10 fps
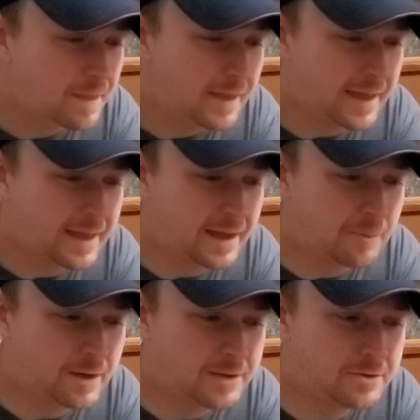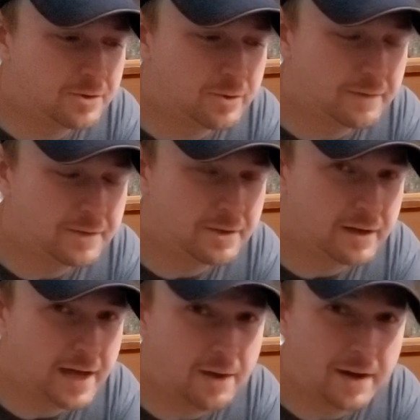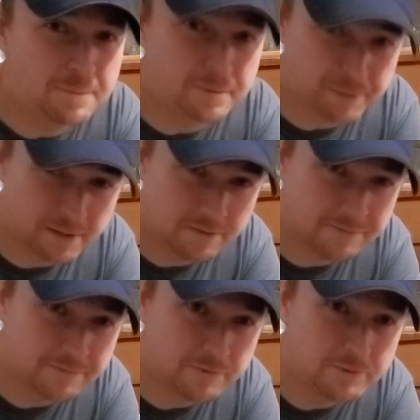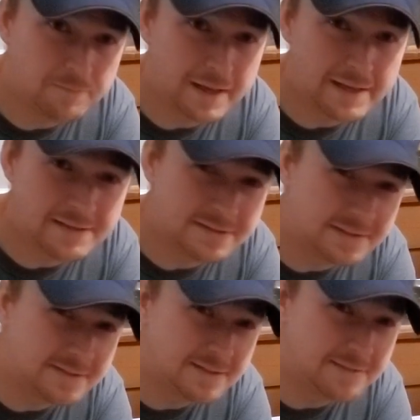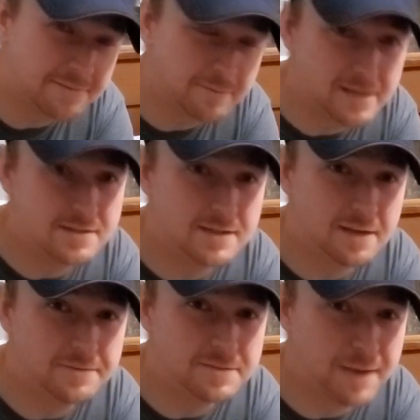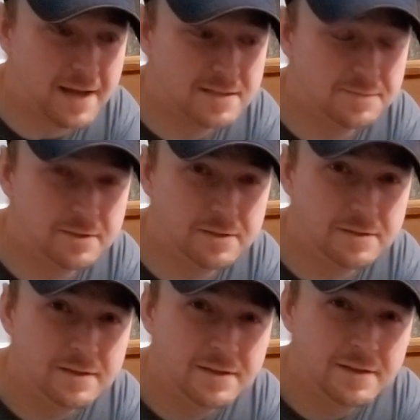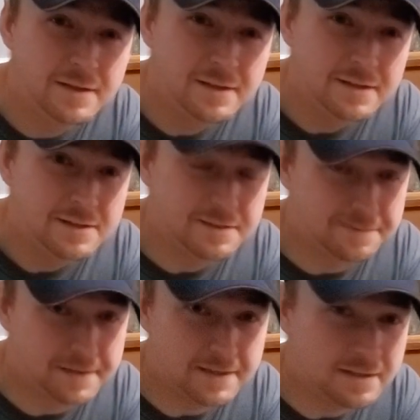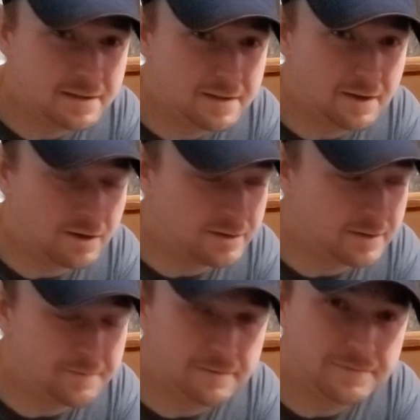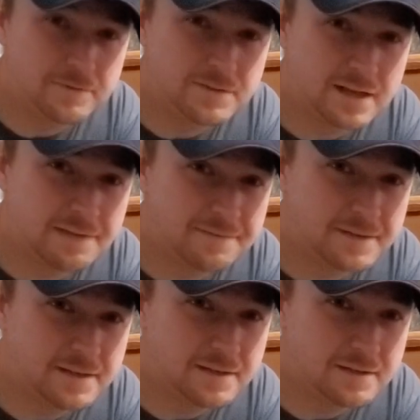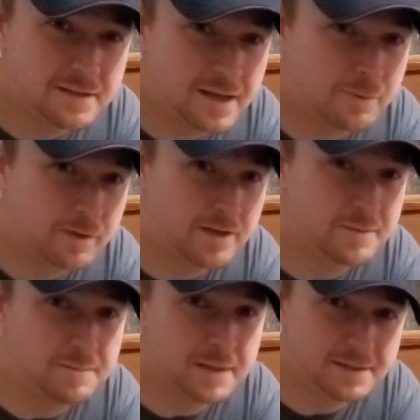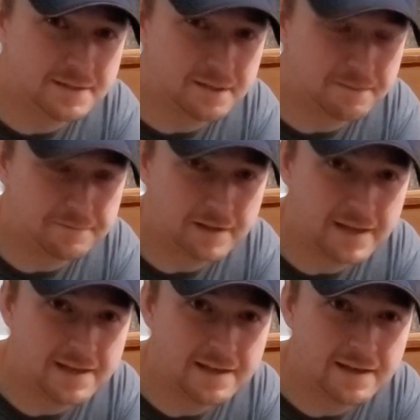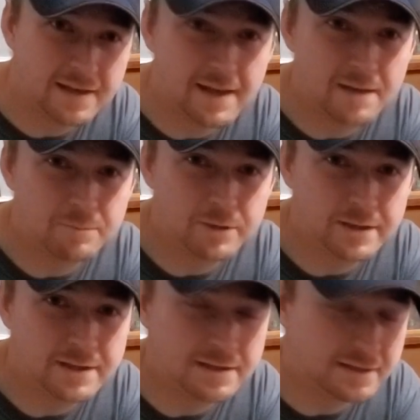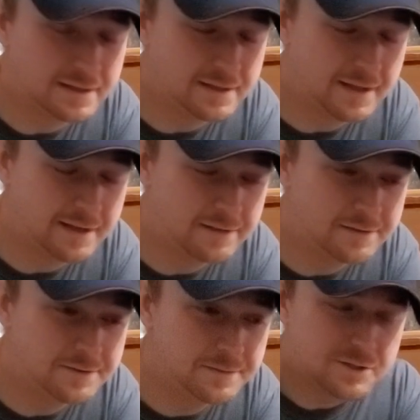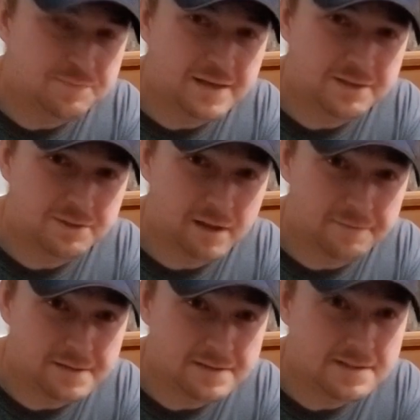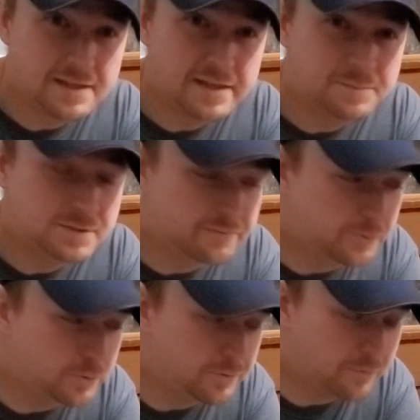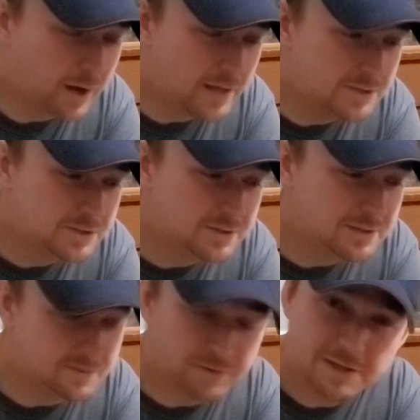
and I wanted to do a quick video on how I prepare the food, make it as easy for myself as possible to feed all the different foods that I feed. Today we're going to be mixing up flake and putting it into containers. Just makes your life easy, keeps the food fresh as